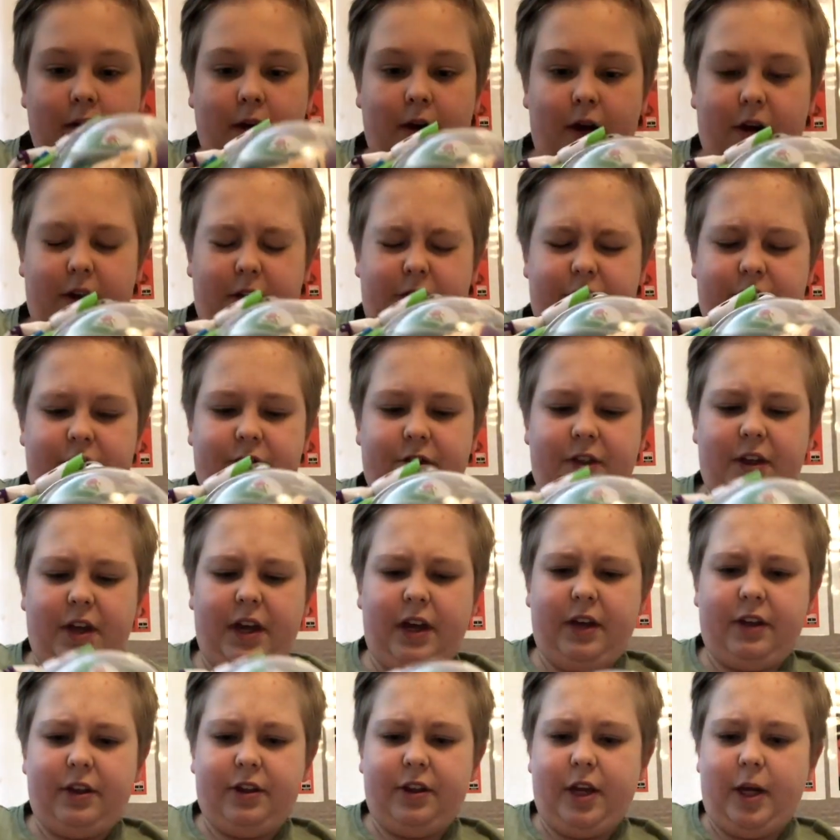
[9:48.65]
I
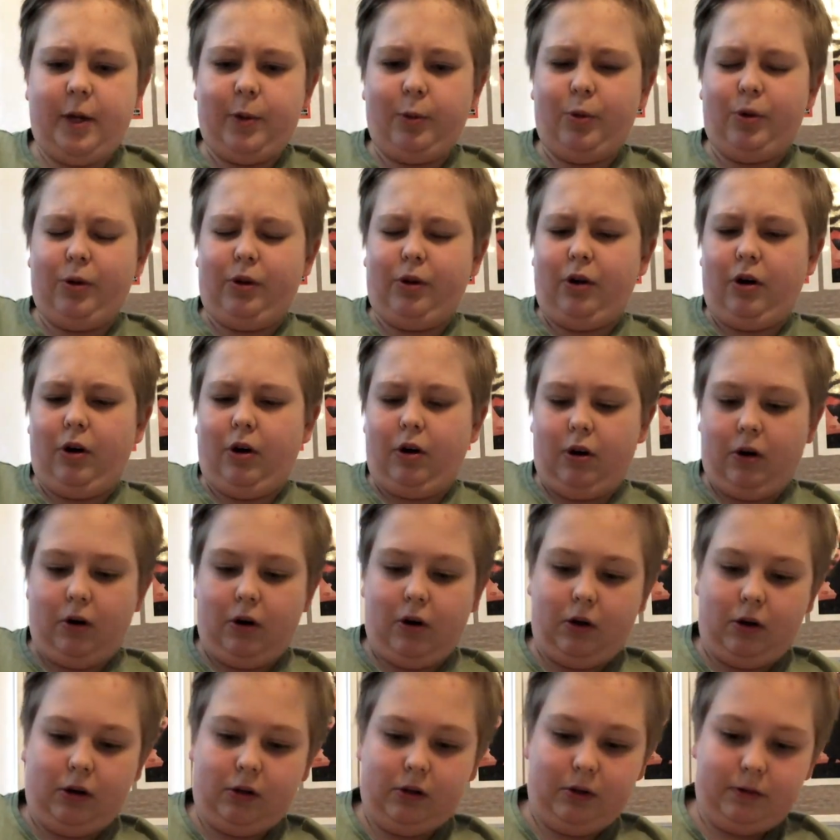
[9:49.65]
think that will
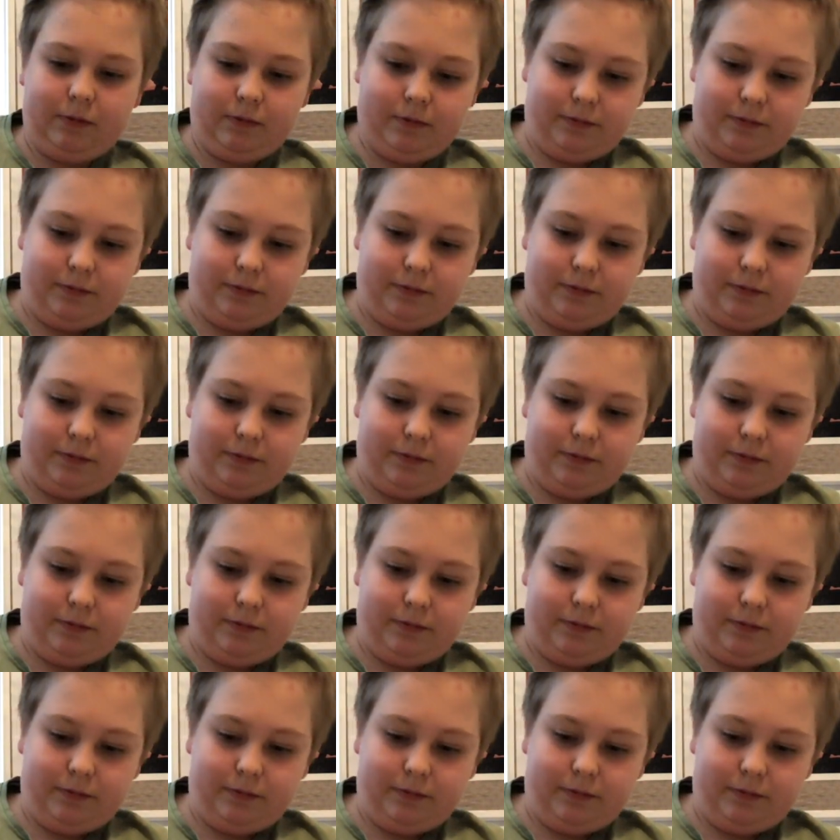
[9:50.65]
all.